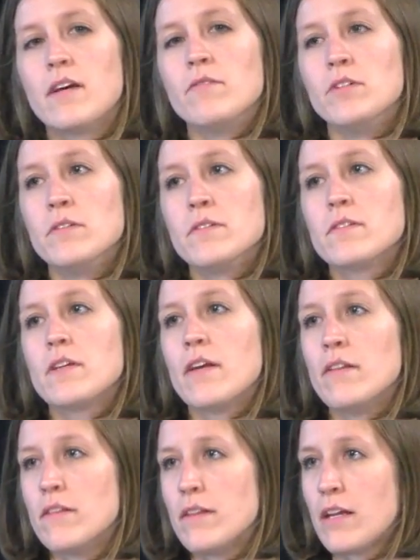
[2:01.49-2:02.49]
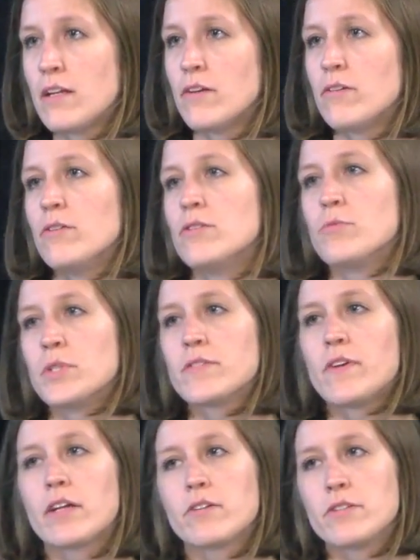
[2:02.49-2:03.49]
levels, and that includes risk
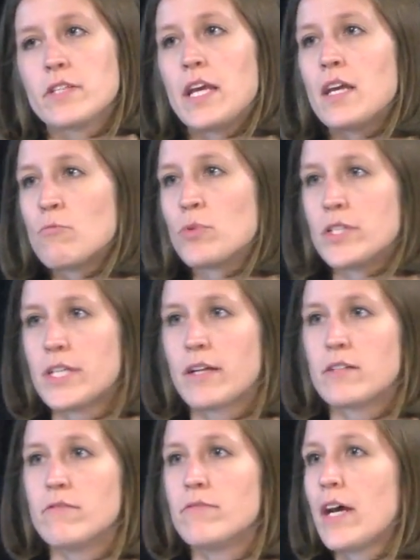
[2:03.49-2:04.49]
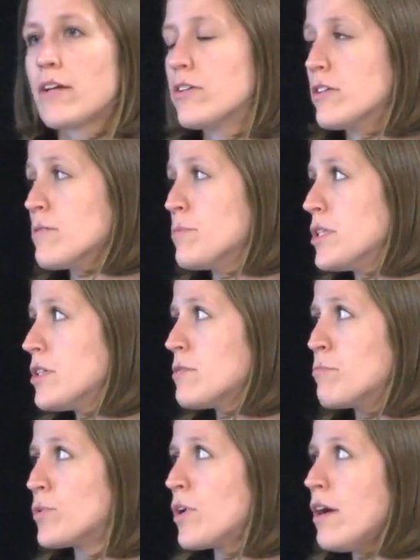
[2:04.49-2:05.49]
factors and protective factors. But
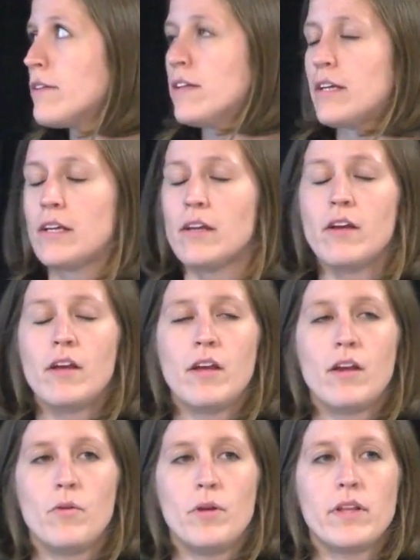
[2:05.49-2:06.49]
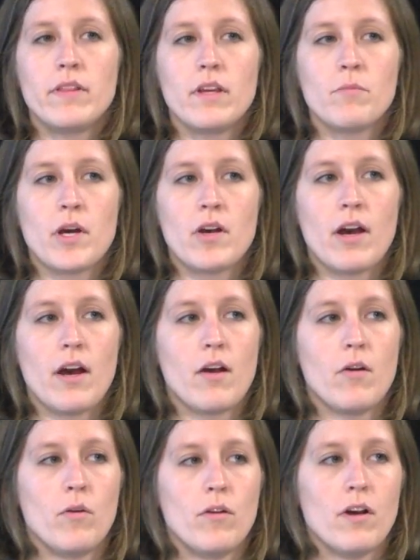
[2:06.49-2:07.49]
just broadly, we can think about
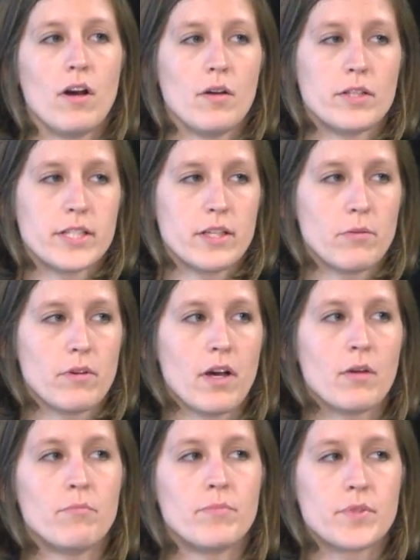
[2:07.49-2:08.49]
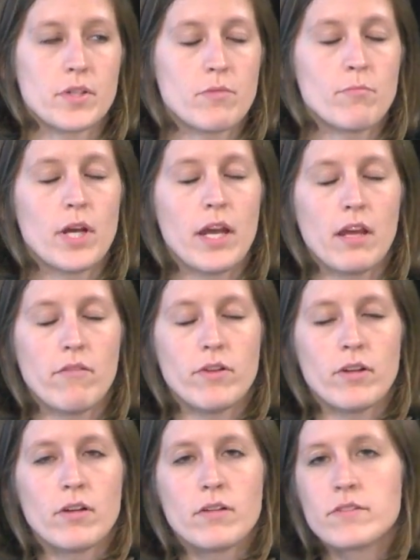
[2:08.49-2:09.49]
how a certain
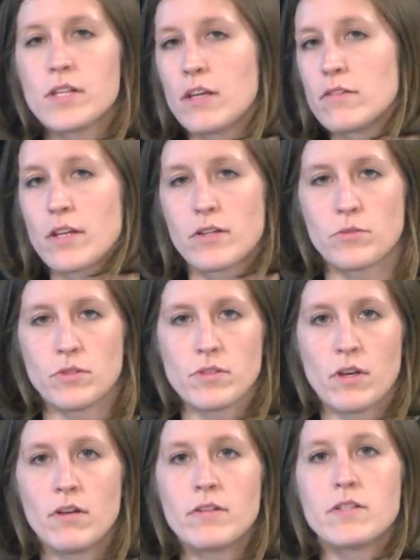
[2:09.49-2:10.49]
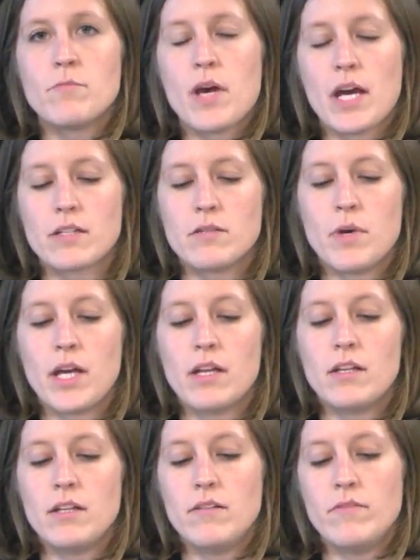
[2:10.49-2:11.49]
behavior, say sexual assault, is impacted by an
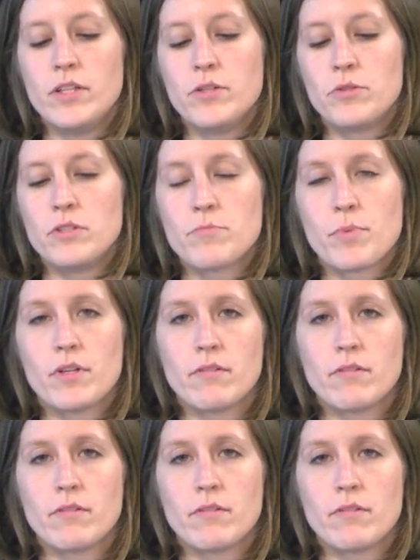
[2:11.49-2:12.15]
individual's